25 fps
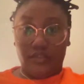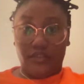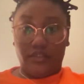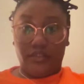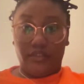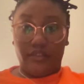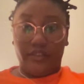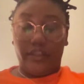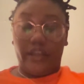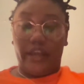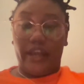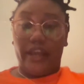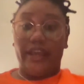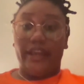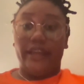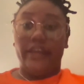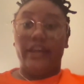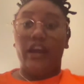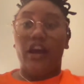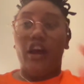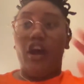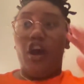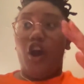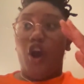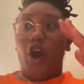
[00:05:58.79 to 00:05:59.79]
like,
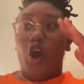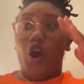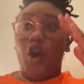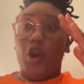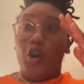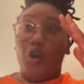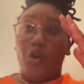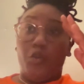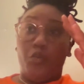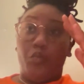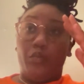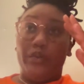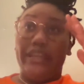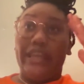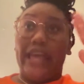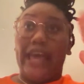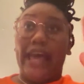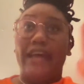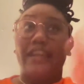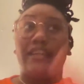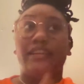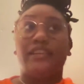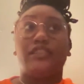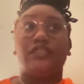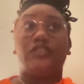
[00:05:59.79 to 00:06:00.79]
"Oh, we
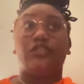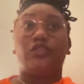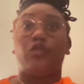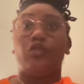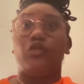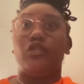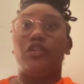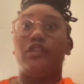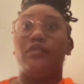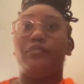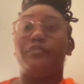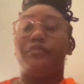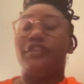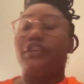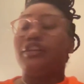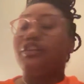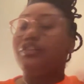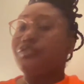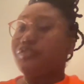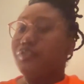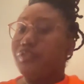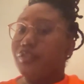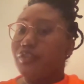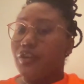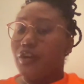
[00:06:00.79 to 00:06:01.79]
had a storm
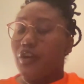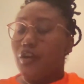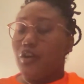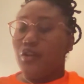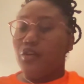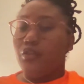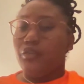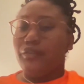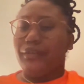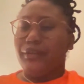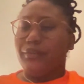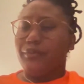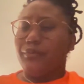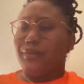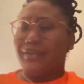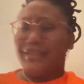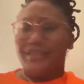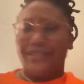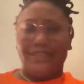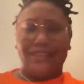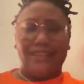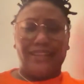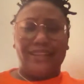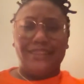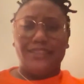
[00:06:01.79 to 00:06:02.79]
years ago and it
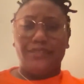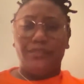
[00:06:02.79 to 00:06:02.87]
wasn't as